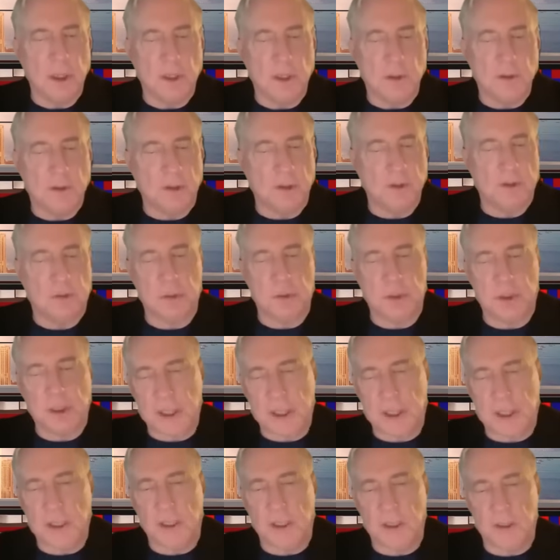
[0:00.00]
So it's
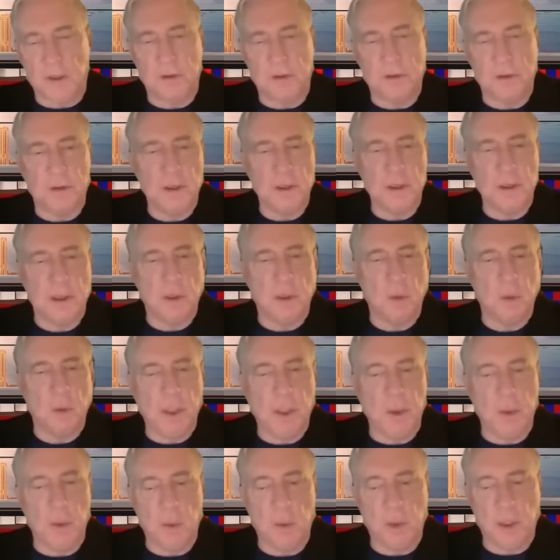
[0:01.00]
ridiculous. You know,
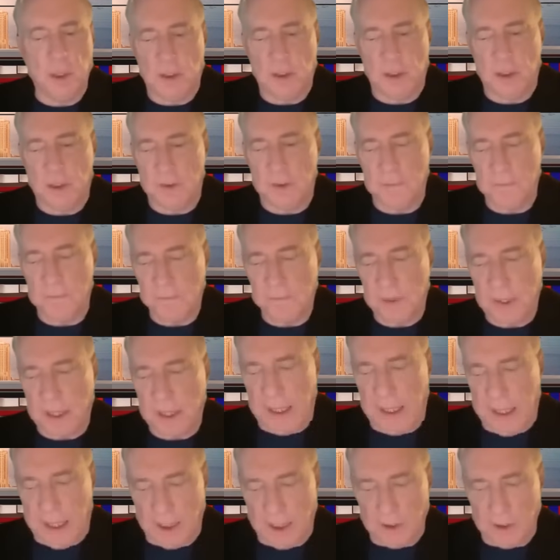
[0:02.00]
we are
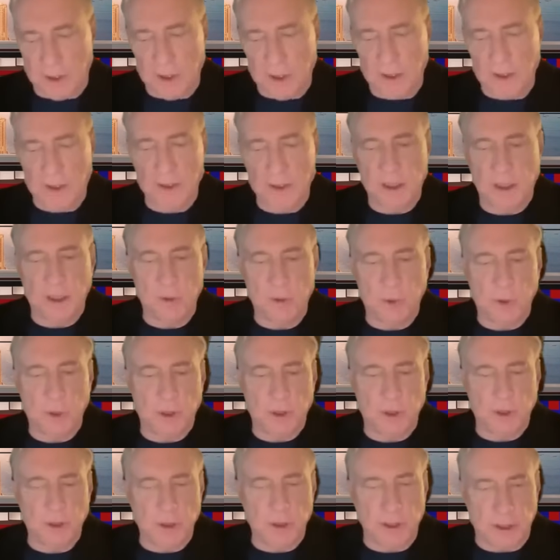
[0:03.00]
arrogant and we
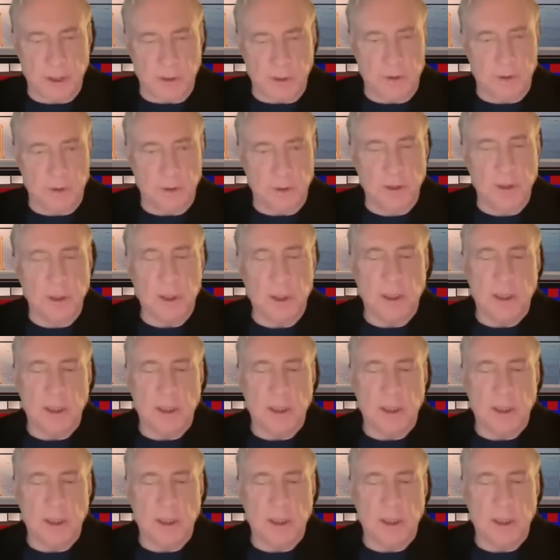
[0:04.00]
are ignorant,